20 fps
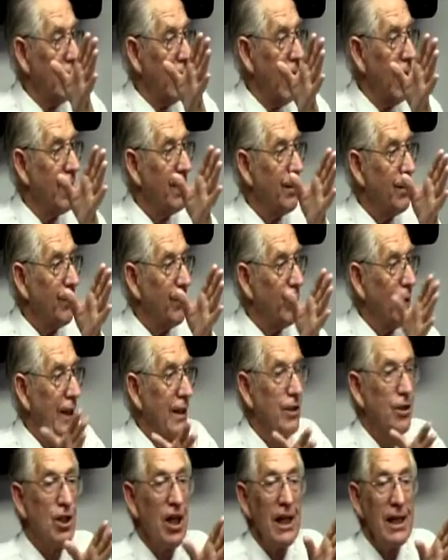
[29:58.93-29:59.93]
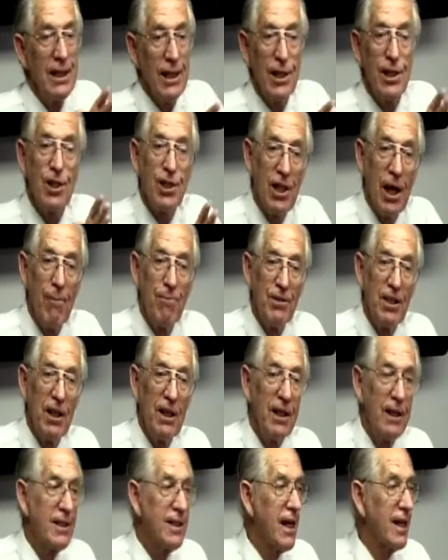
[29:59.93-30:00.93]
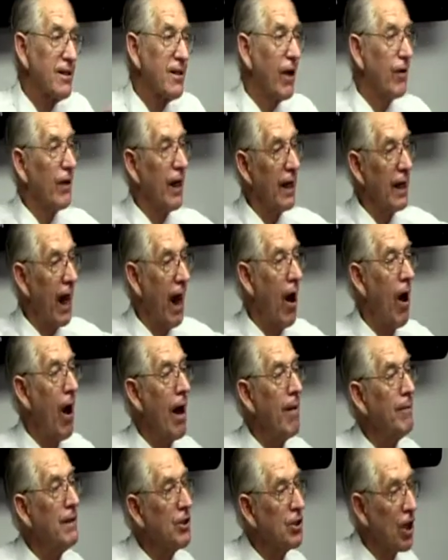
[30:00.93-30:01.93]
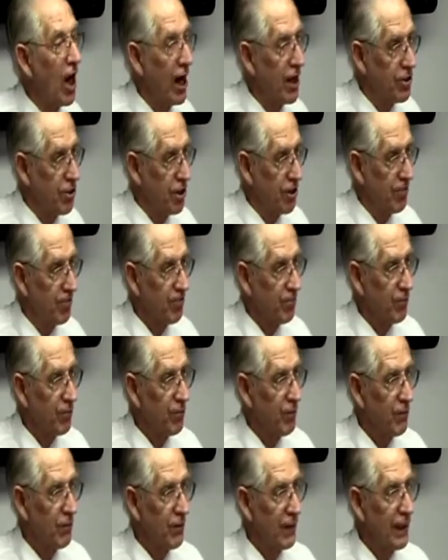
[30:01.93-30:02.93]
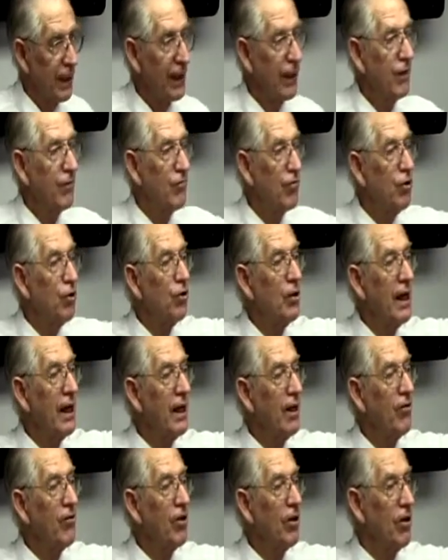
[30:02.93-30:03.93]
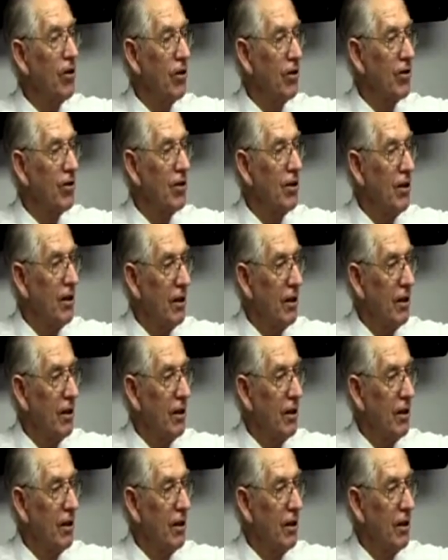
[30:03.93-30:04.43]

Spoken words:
And when Jesus steps in and says, okay, now I'm in charge, new king of the earth.